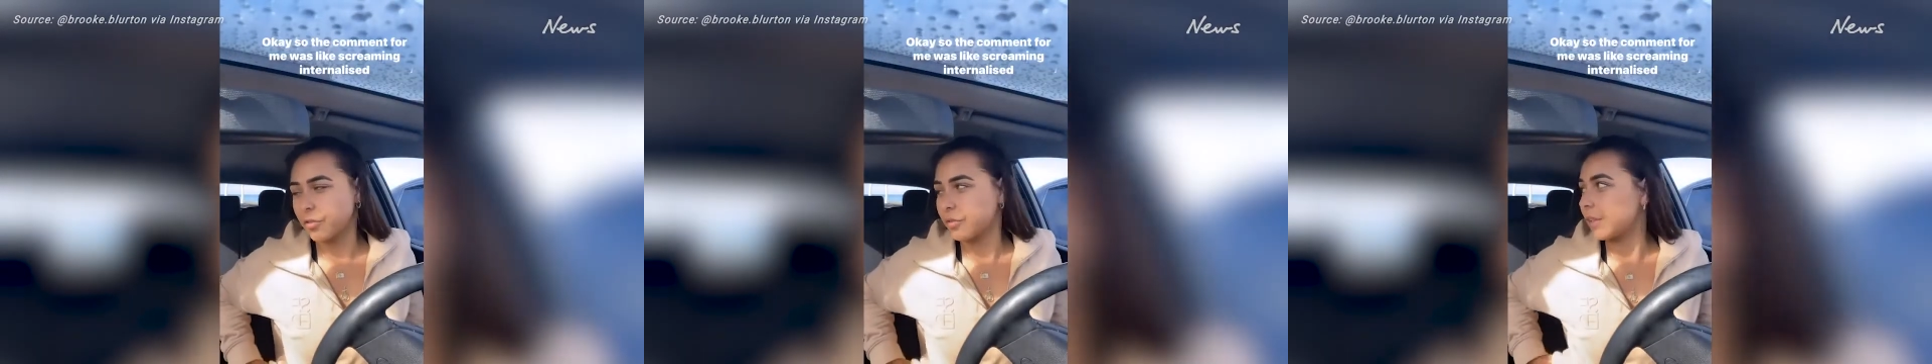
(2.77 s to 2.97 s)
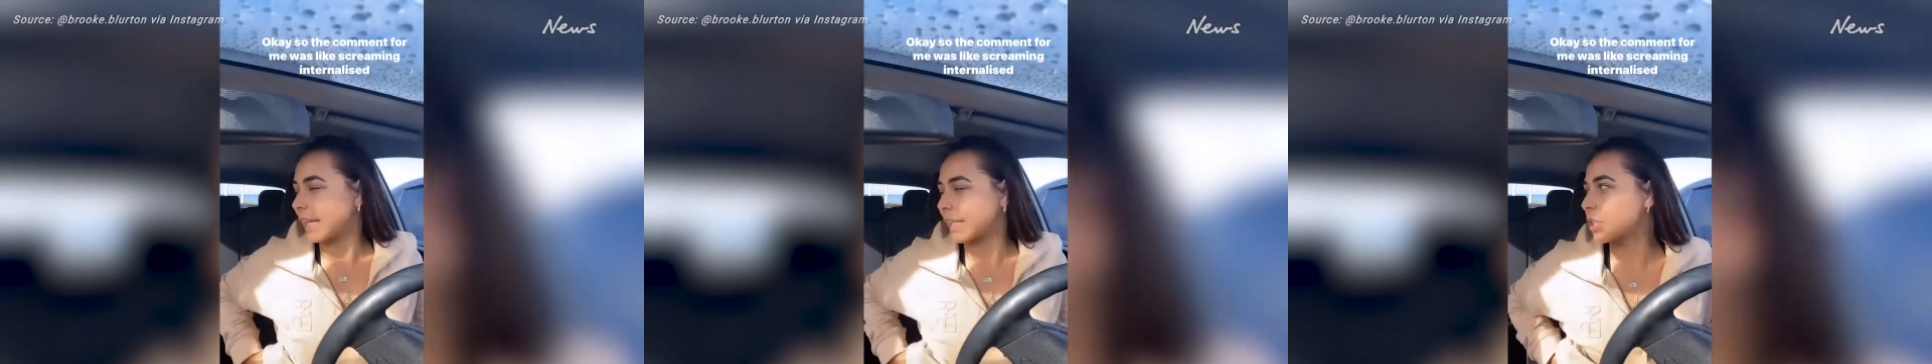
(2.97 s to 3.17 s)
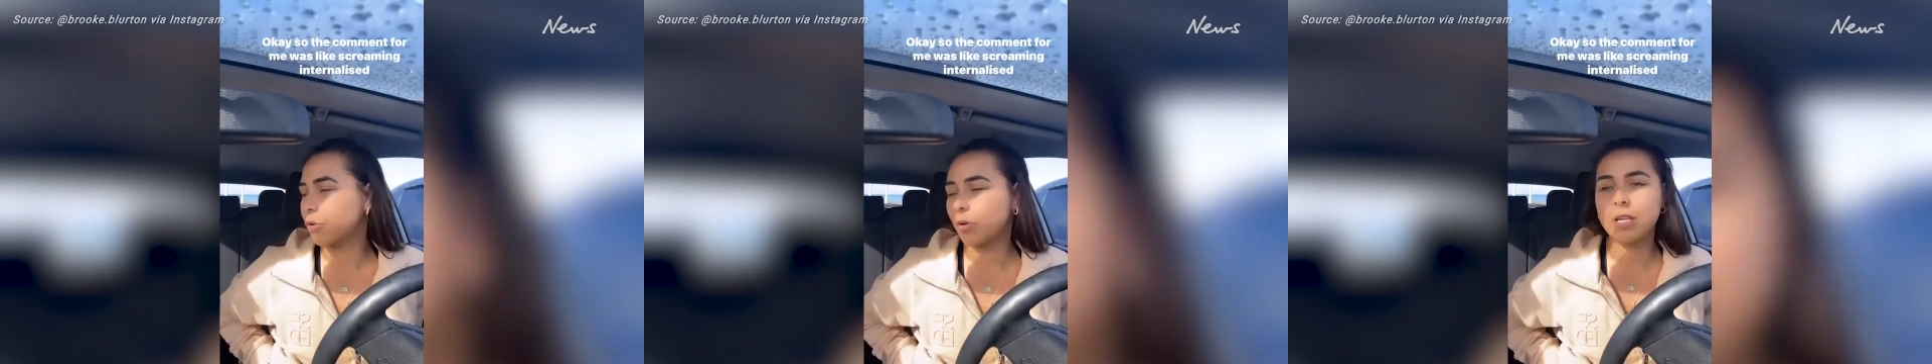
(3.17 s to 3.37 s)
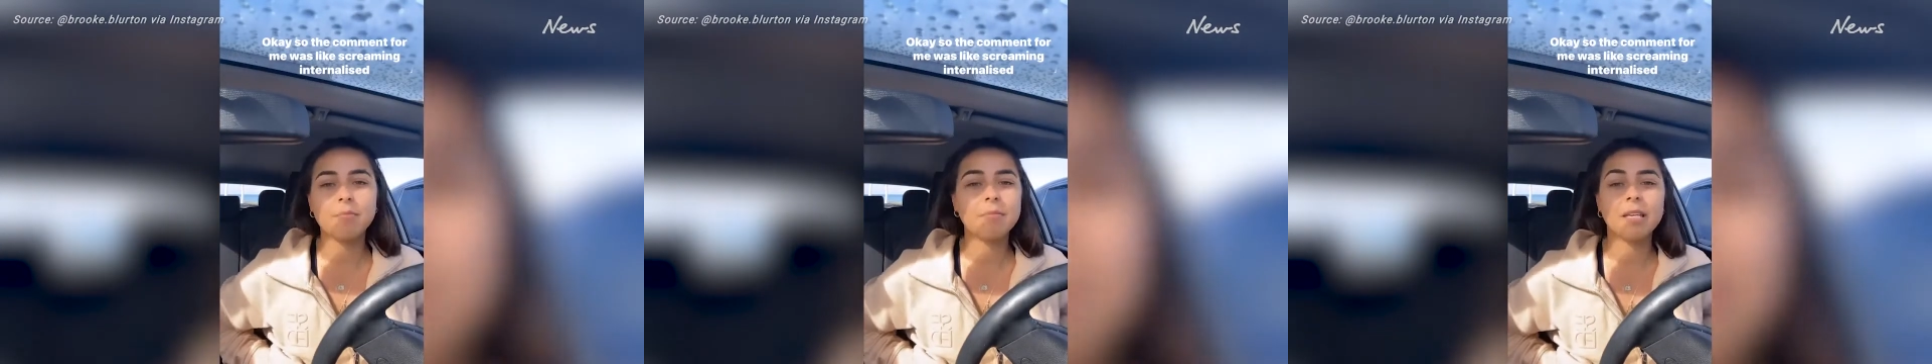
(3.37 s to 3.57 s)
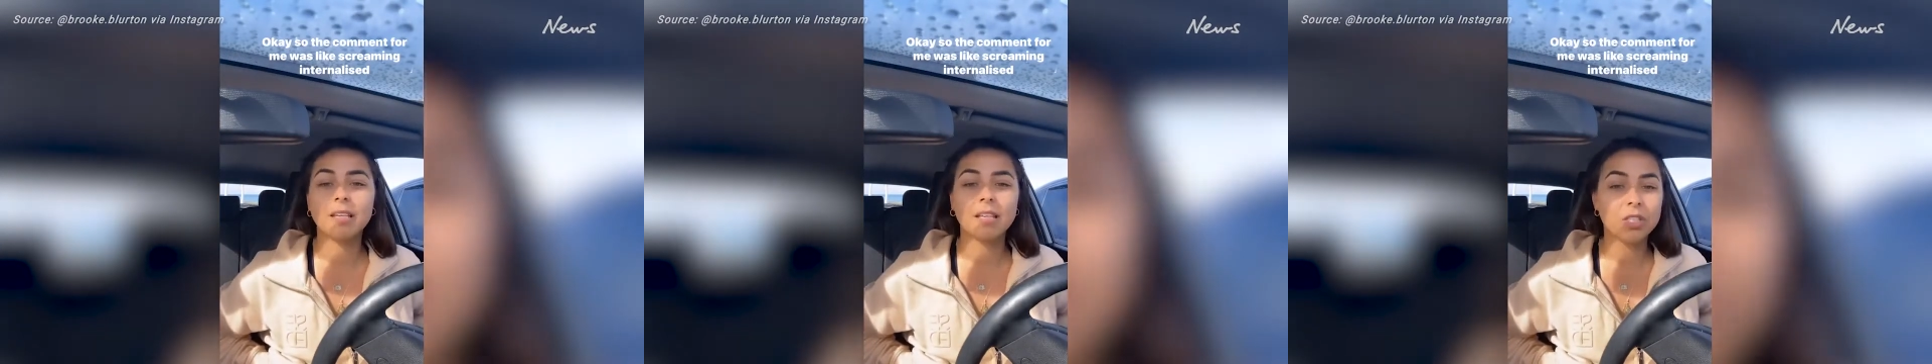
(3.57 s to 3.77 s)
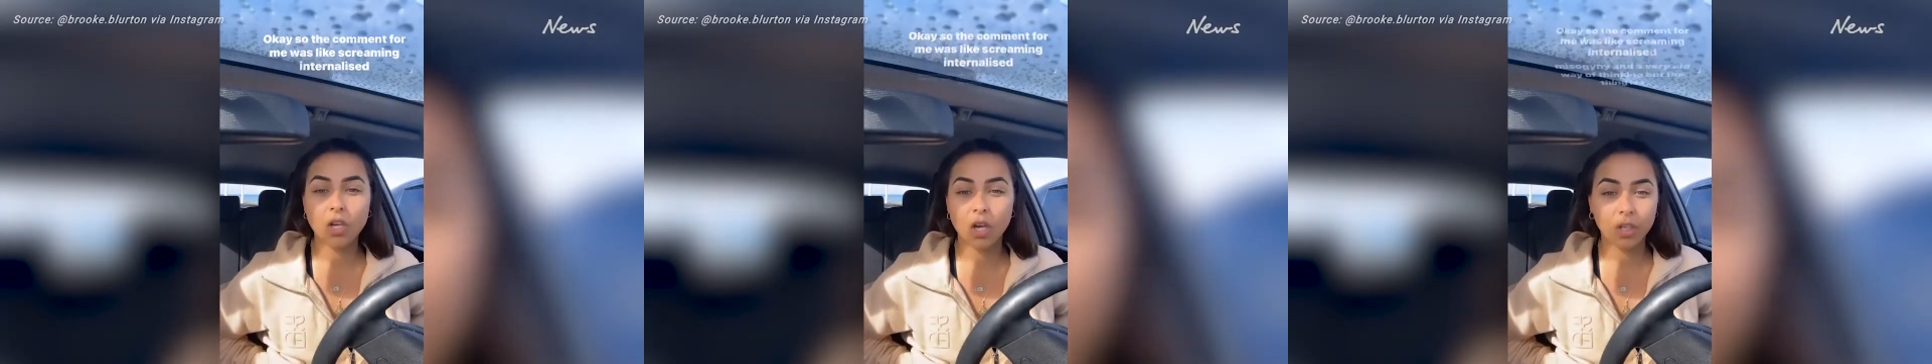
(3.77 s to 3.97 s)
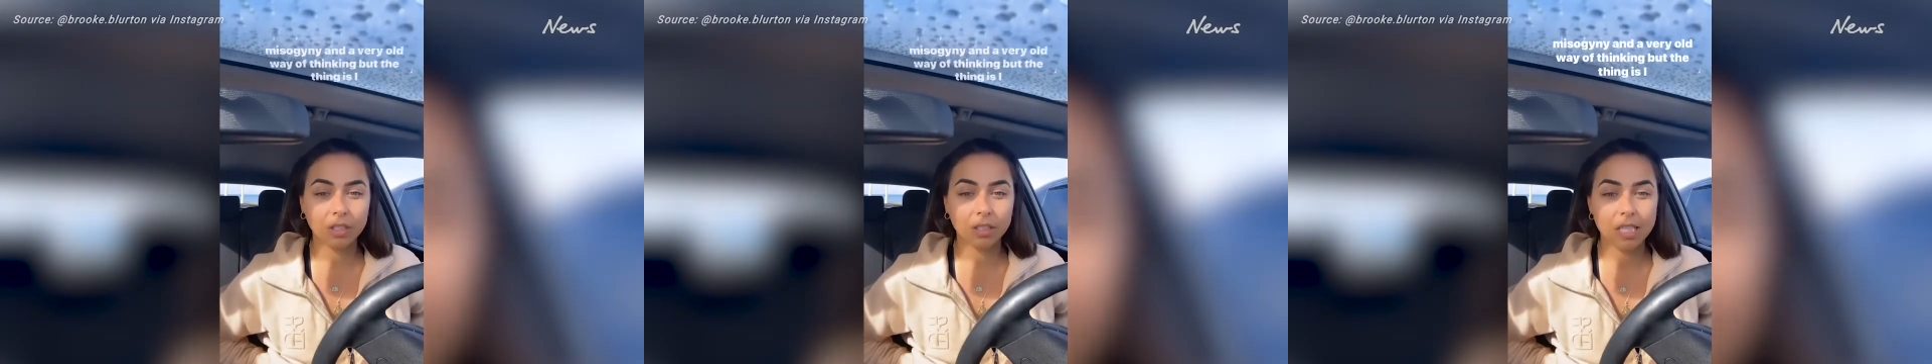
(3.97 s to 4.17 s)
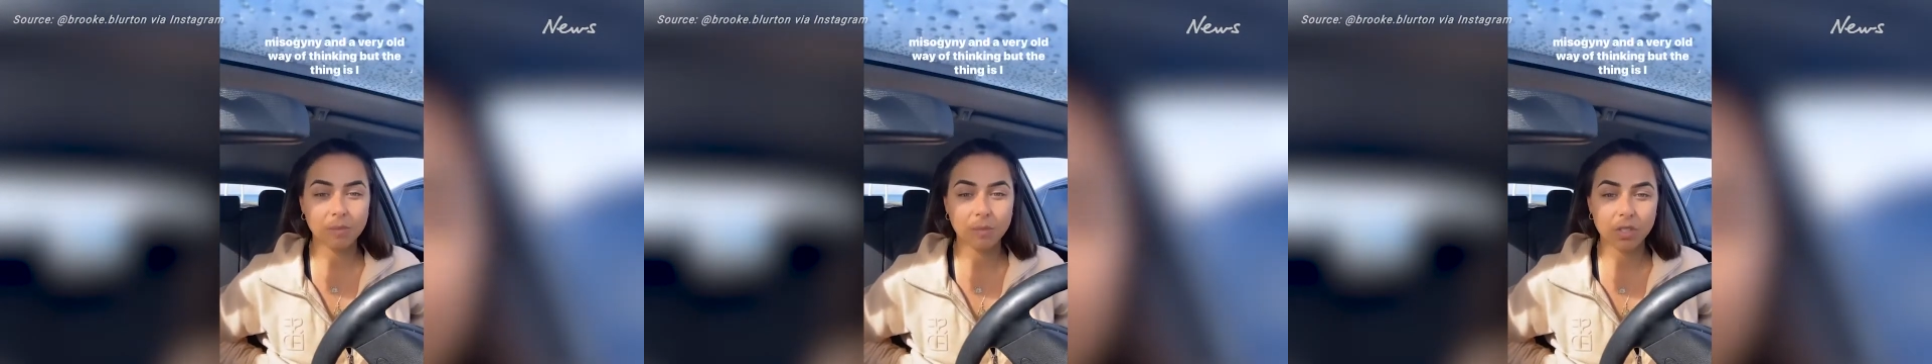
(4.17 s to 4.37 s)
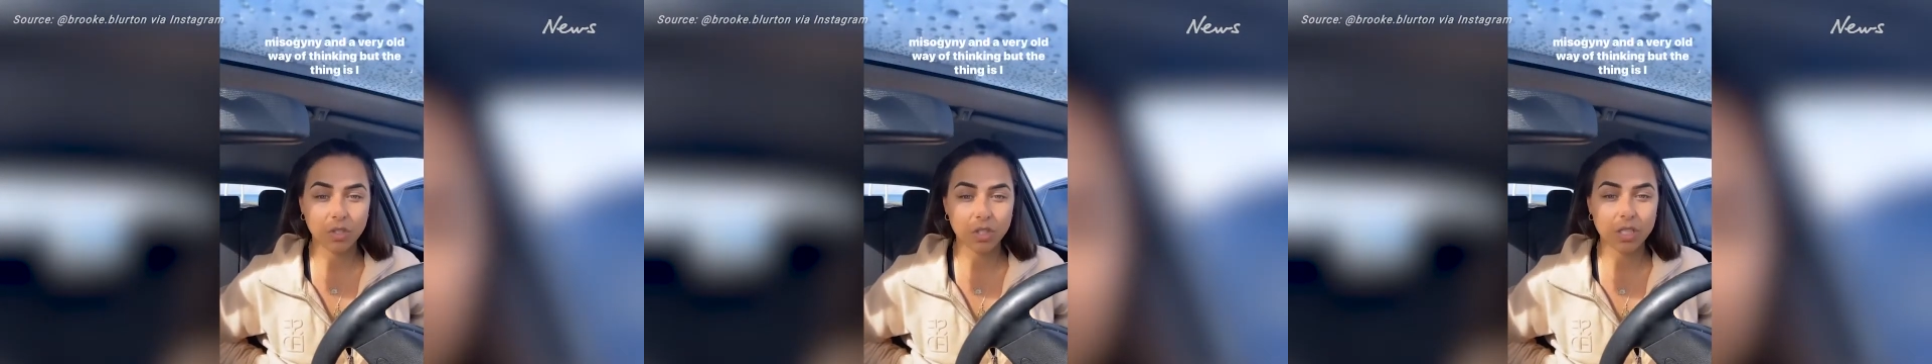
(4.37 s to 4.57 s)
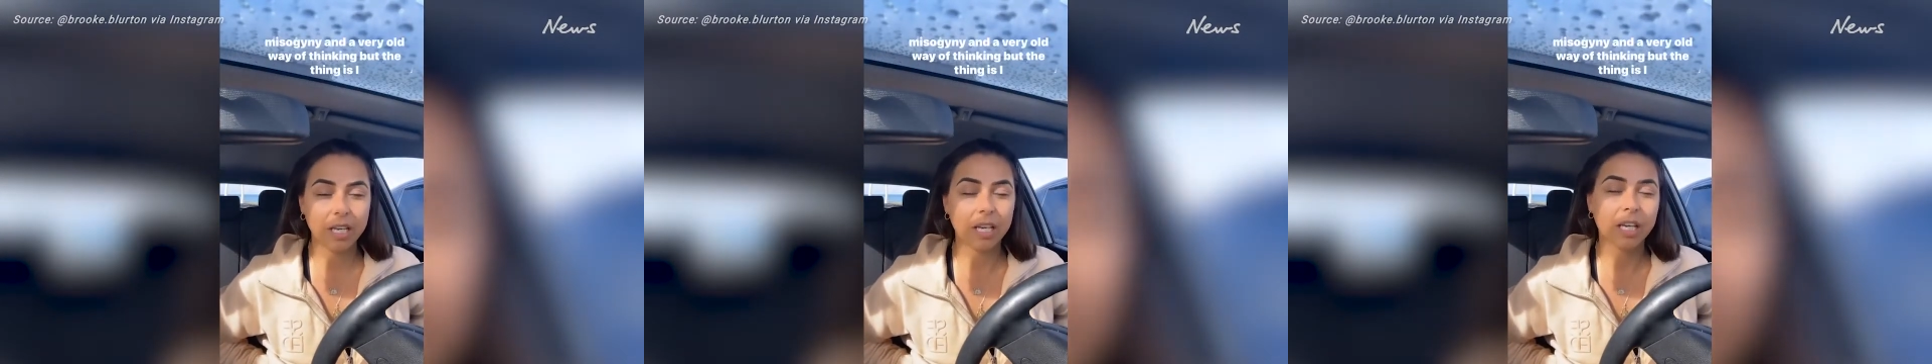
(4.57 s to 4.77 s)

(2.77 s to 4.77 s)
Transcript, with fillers: like screaming internalized misogyny